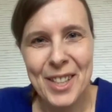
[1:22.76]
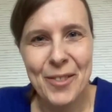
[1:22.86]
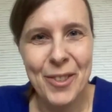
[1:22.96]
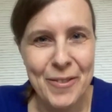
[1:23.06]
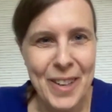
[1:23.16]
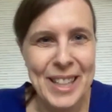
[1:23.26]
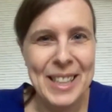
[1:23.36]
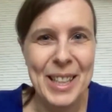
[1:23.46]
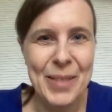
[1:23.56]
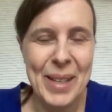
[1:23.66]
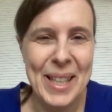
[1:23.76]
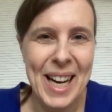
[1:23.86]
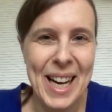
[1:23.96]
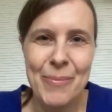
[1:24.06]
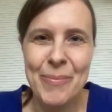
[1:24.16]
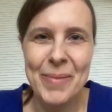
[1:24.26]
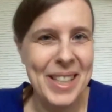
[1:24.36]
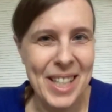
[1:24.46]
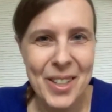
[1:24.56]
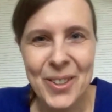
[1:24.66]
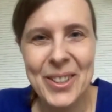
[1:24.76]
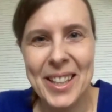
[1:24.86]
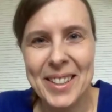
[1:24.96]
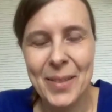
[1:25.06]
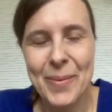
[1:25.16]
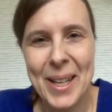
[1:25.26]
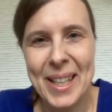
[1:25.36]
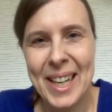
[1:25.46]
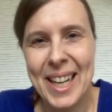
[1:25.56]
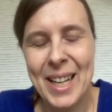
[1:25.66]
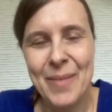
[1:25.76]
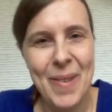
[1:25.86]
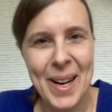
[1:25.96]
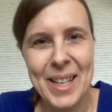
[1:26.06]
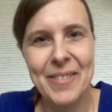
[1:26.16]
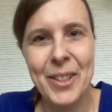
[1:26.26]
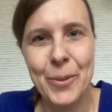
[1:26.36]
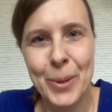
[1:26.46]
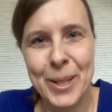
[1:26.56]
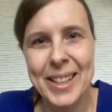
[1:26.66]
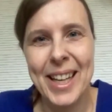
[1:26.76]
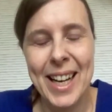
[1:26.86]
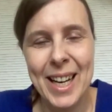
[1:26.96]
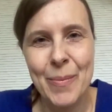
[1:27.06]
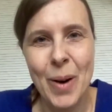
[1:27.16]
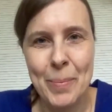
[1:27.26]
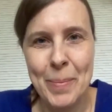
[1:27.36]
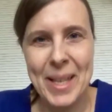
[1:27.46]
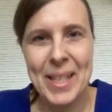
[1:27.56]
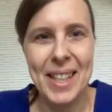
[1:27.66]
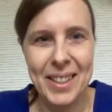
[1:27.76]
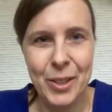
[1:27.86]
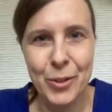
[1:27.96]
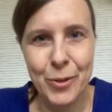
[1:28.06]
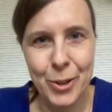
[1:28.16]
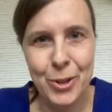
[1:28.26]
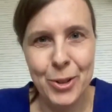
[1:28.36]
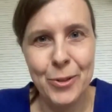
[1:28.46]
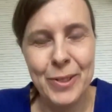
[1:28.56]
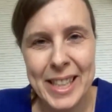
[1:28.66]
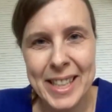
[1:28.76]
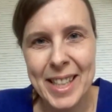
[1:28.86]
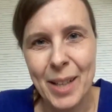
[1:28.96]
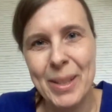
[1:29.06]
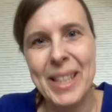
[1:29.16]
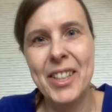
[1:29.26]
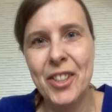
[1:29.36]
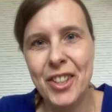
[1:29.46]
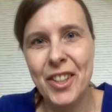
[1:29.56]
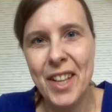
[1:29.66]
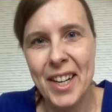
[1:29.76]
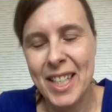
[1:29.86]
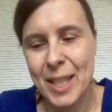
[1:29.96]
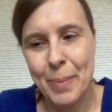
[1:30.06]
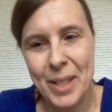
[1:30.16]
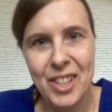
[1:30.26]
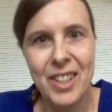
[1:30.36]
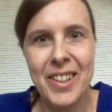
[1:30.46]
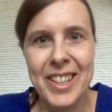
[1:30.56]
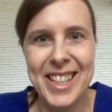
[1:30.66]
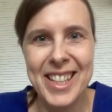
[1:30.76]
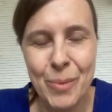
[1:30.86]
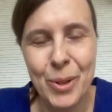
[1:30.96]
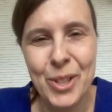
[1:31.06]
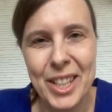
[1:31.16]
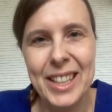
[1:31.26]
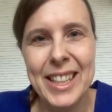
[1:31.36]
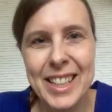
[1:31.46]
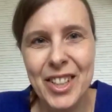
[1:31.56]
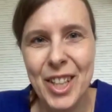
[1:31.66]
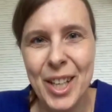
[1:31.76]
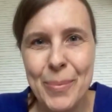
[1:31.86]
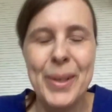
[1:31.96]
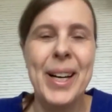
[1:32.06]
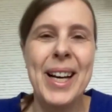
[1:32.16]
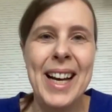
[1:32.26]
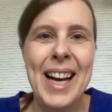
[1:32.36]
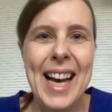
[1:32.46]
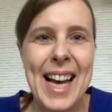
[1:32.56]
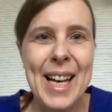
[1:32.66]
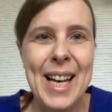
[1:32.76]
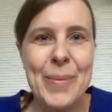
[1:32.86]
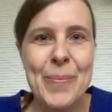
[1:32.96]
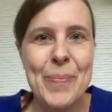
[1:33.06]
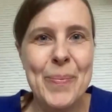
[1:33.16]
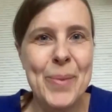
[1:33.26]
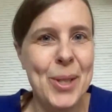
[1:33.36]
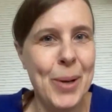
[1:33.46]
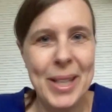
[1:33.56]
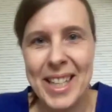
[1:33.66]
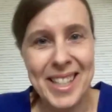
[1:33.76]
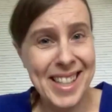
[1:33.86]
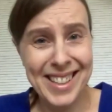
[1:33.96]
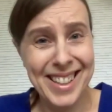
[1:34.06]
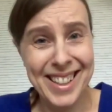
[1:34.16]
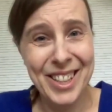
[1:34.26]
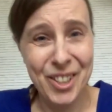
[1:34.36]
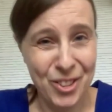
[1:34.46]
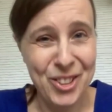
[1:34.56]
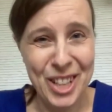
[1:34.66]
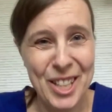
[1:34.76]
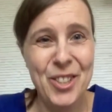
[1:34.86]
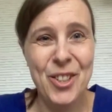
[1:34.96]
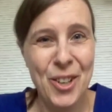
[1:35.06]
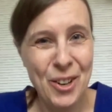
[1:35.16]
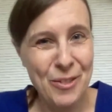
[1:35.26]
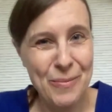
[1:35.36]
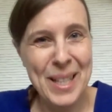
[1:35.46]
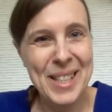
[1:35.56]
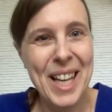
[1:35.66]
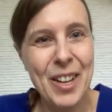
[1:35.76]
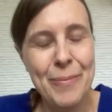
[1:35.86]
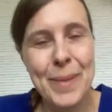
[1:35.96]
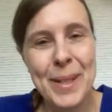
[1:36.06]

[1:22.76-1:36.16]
Thanks for inviting me. I'm Dicle Kortantamer. Hi, everyone. I'm based at the University of Leeds. I'm a lecturer there. I specialize in project leadership. So I guess that's a short intro of myself.